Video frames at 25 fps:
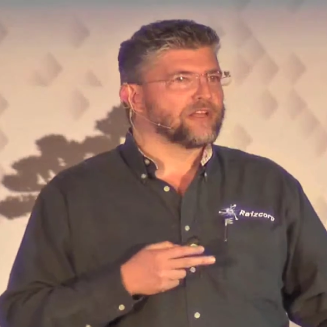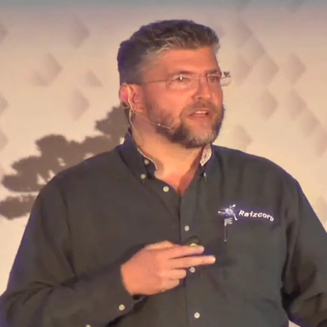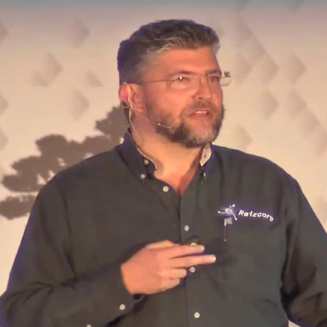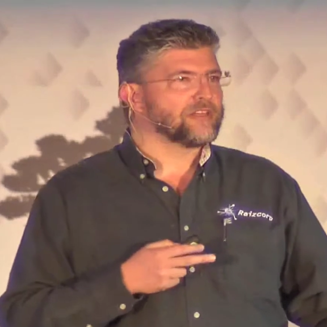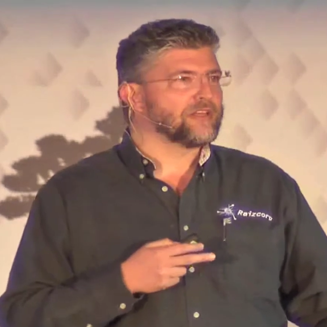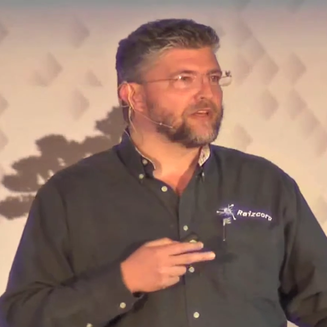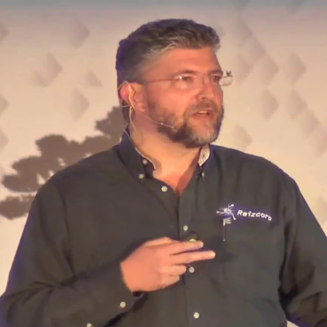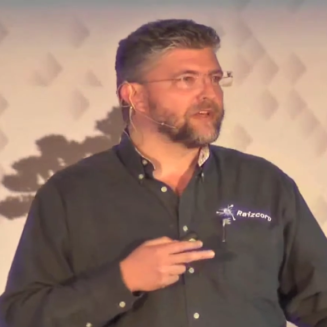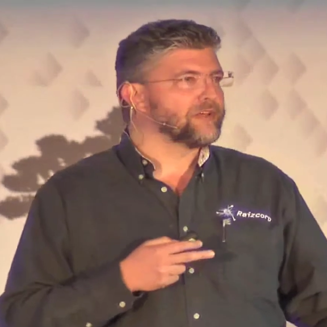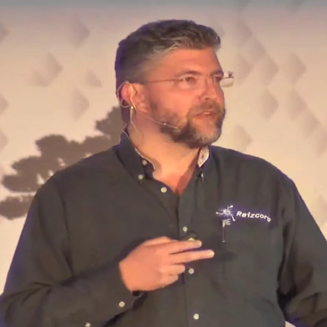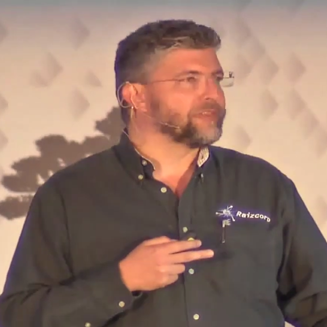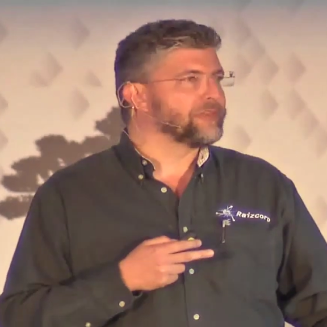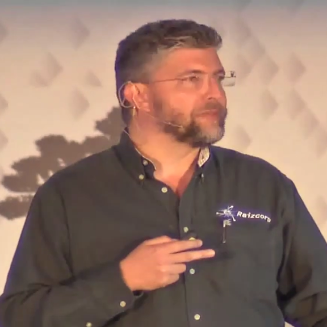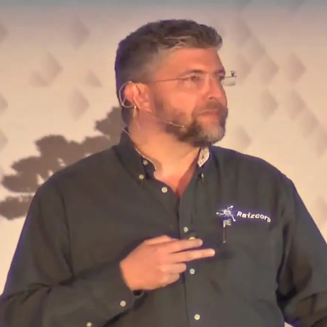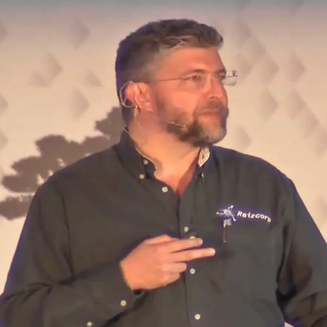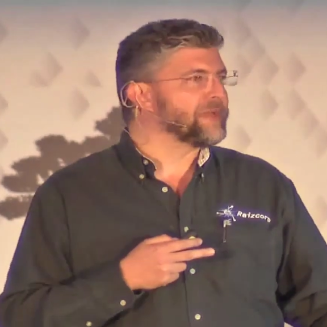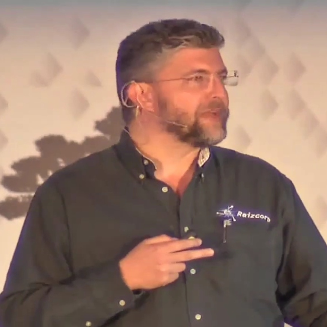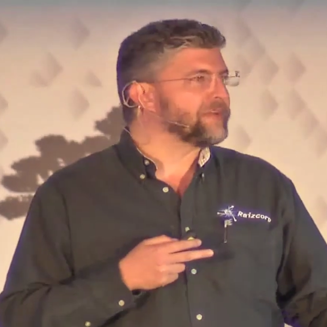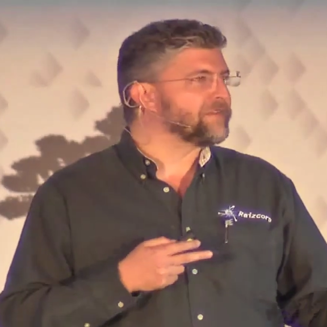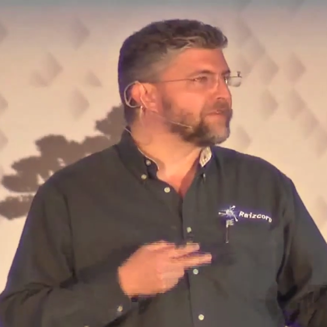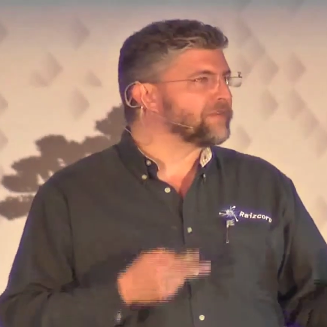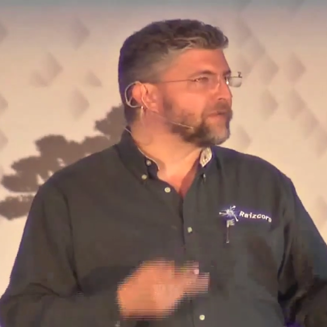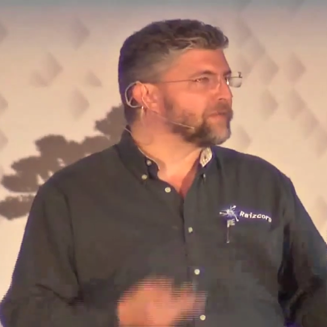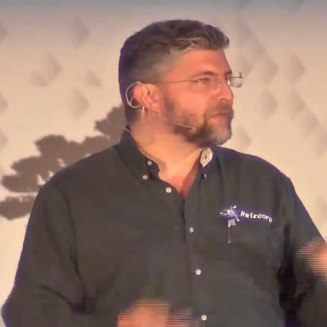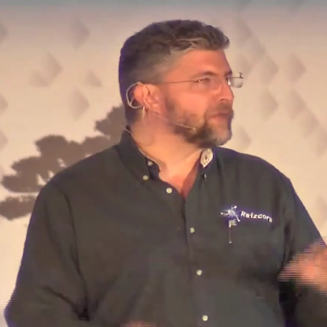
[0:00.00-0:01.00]

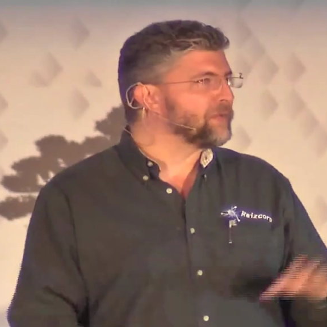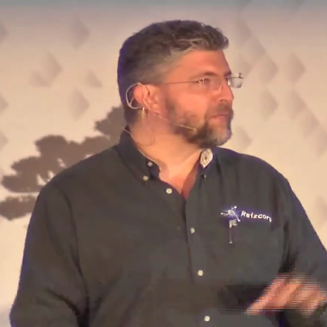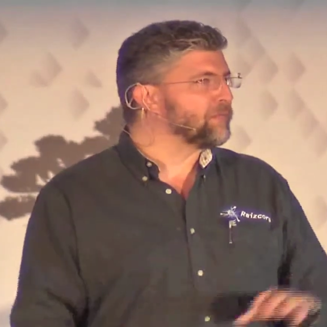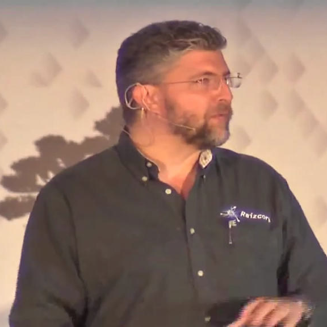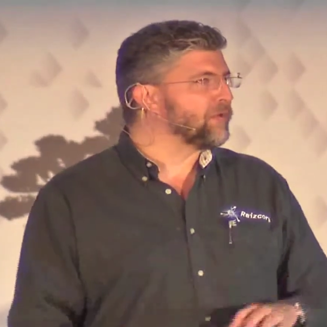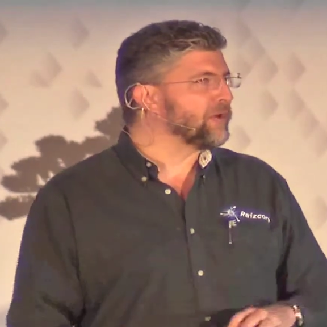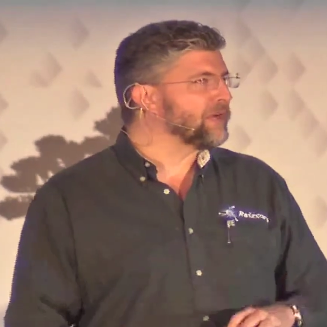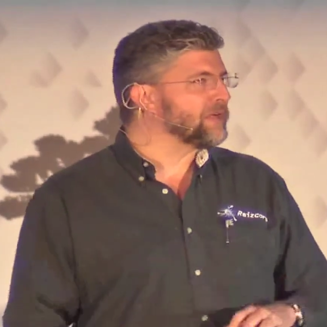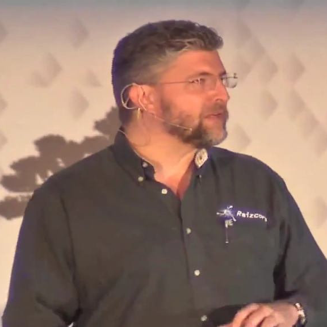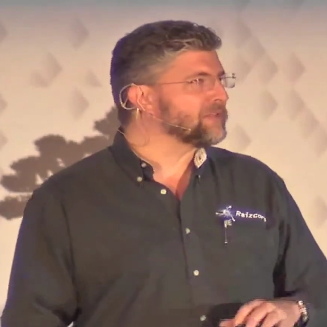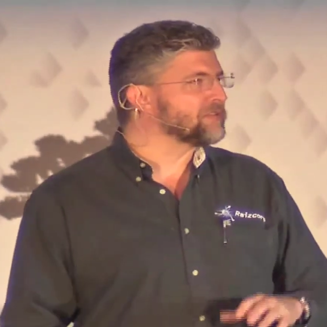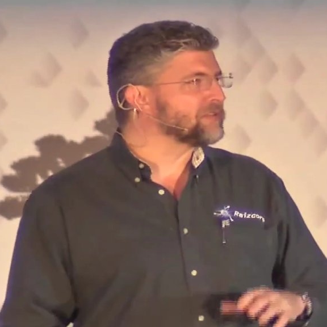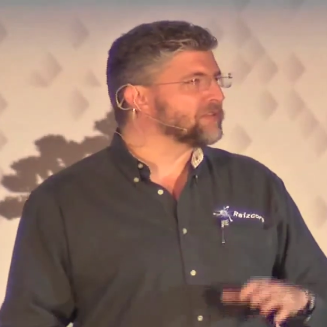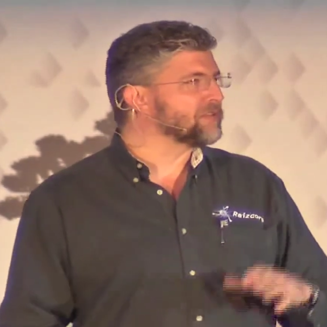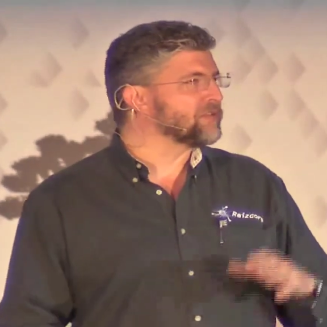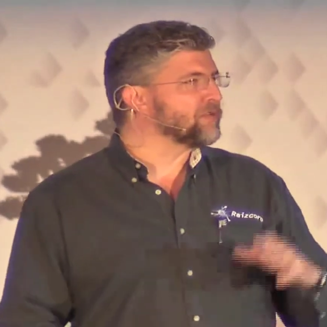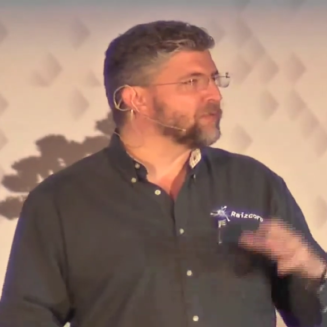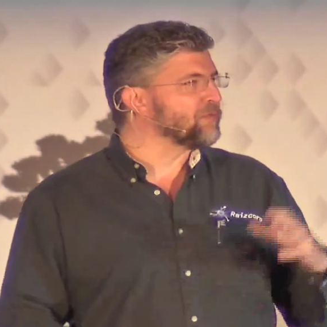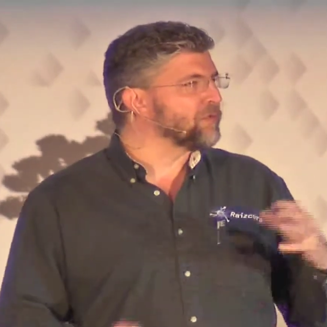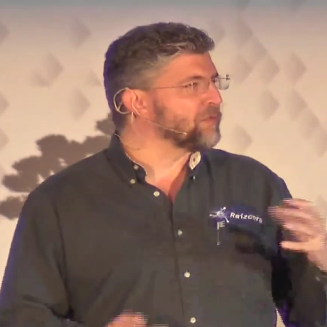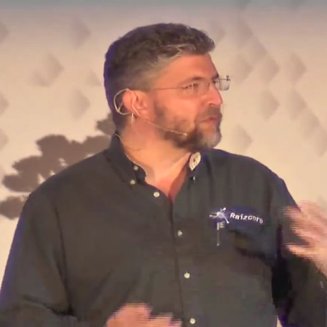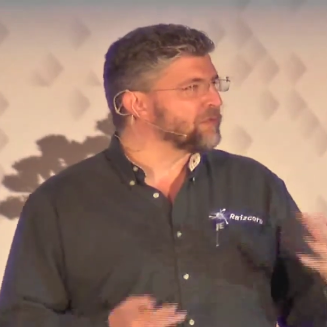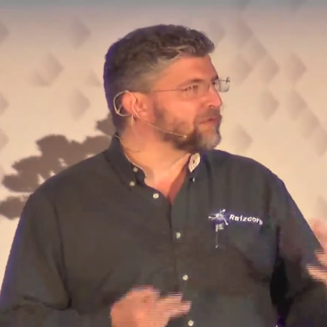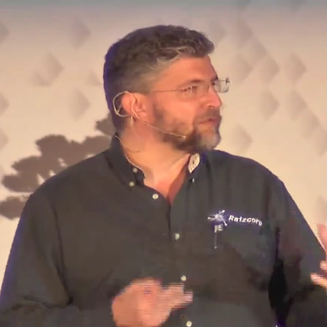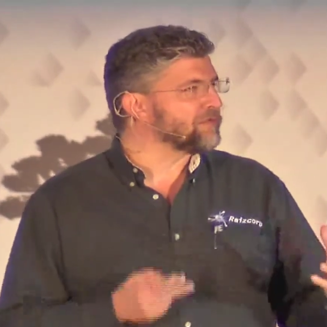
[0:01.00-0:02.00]
men from the boys or the
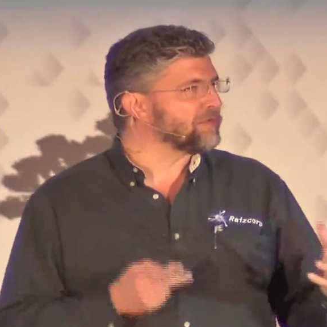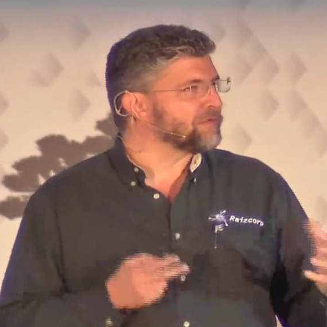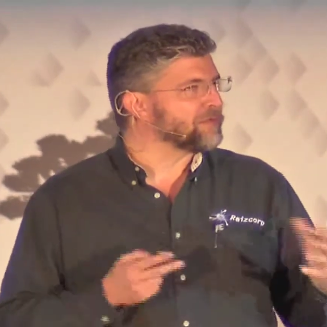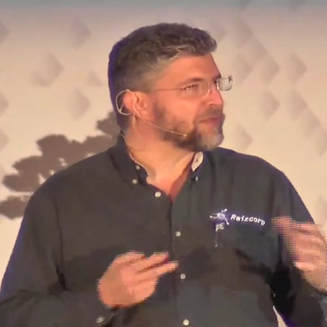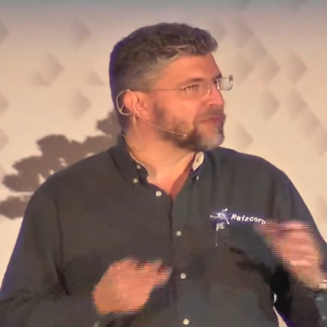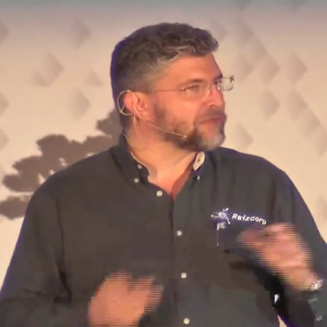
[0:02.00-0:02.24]
women from